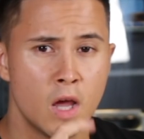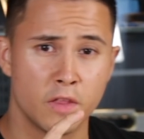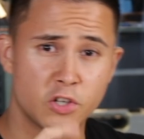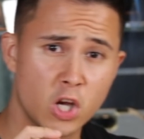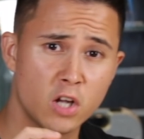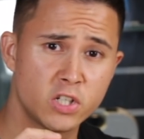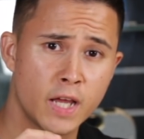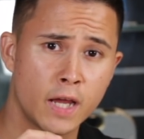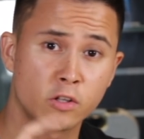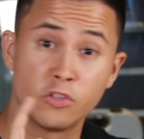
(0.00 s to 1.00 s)
The charging
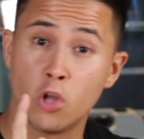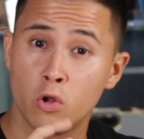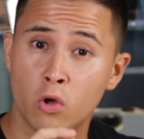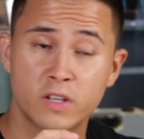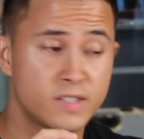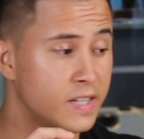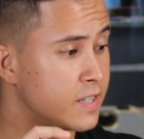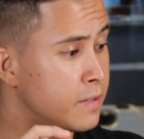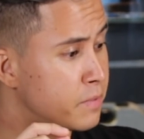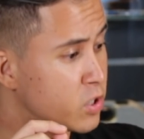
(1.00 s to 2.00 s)
handle no longer
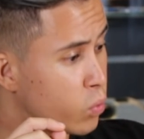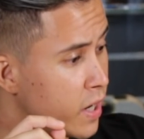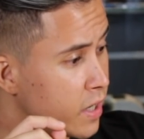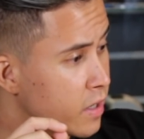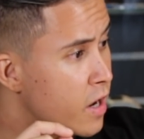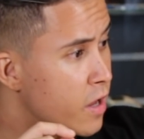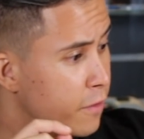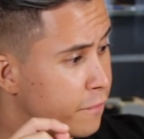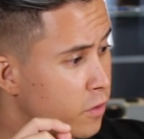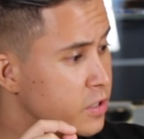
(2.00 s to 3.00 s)
sits in between
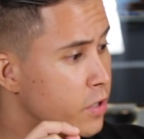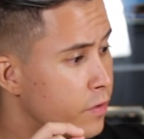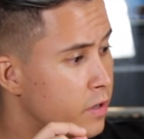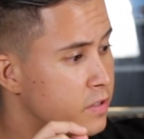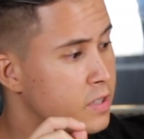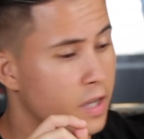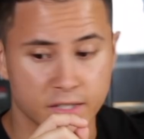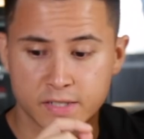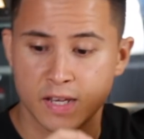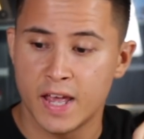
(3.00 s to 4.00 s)
the front and rear
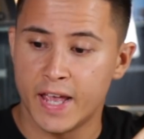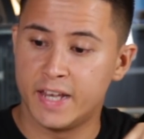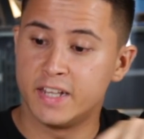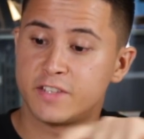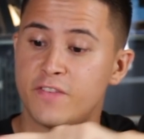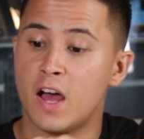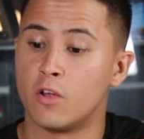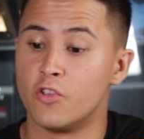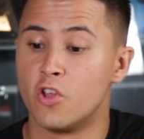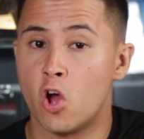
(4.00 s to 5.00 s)
sights. It is
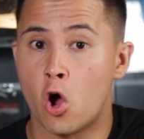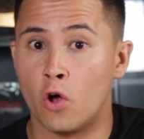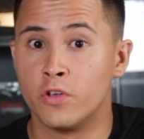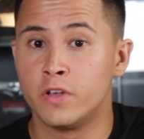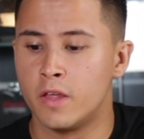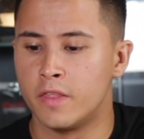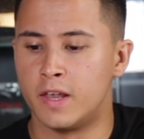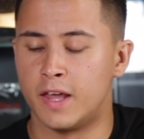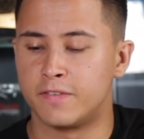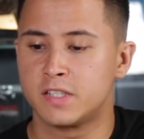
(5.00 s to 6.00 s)
found on the
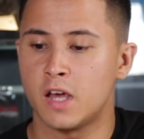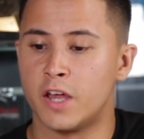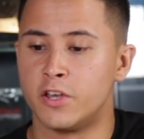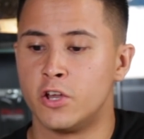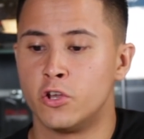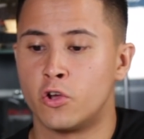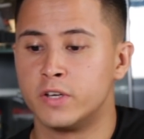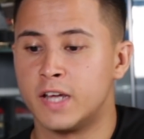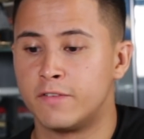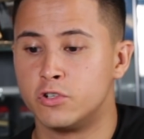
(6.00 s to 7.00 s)
left side. You're
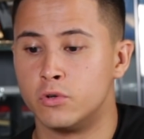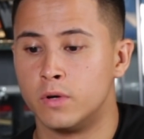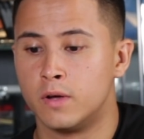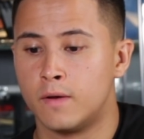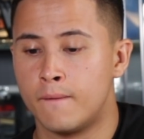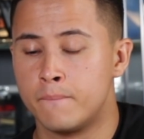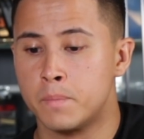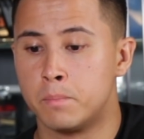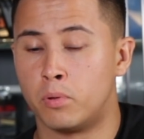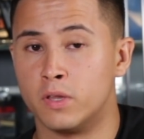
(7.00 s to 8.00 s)
going to have to
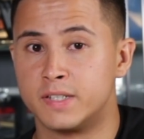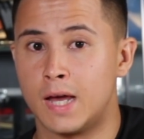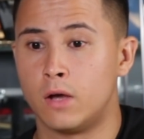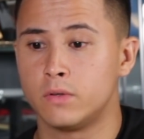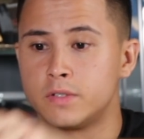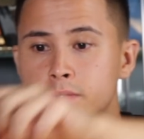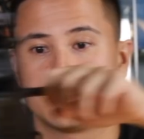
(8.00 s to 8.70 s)
pull it out,